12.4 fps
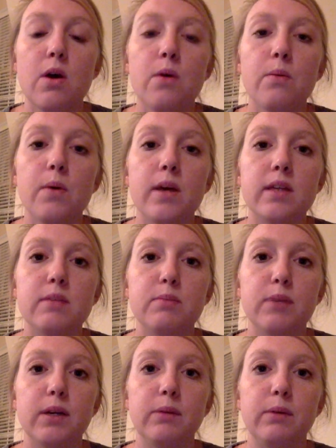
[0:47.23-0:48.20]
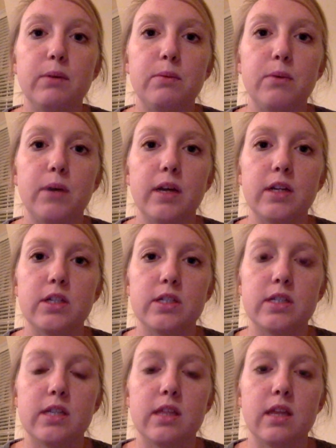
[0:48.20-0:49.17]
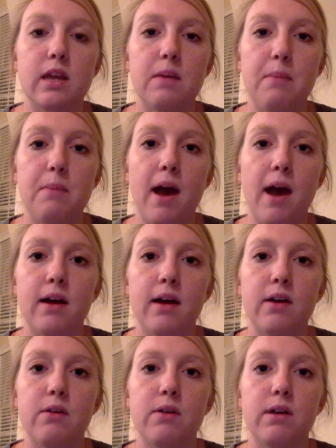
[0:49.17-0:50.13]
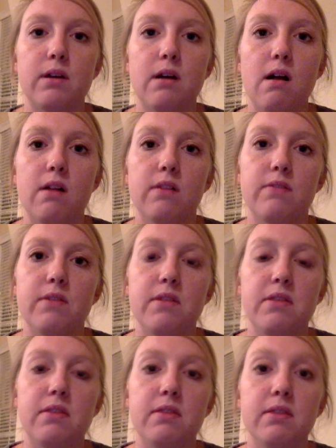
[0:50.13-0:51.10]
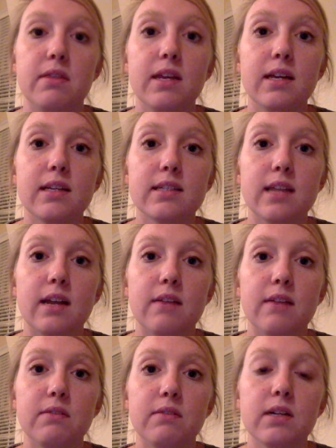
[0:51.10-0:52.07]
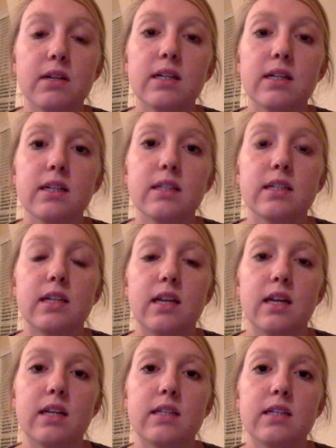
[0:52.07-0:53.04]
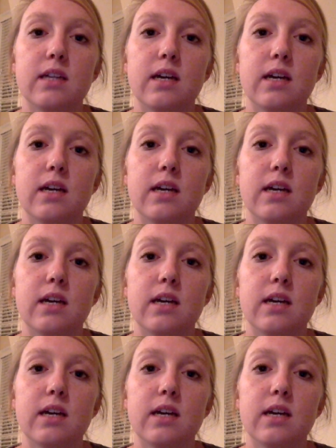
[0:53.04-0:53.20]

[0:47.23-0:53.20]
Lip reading: was pretty rewarding just to think back on all of the things that I've learned and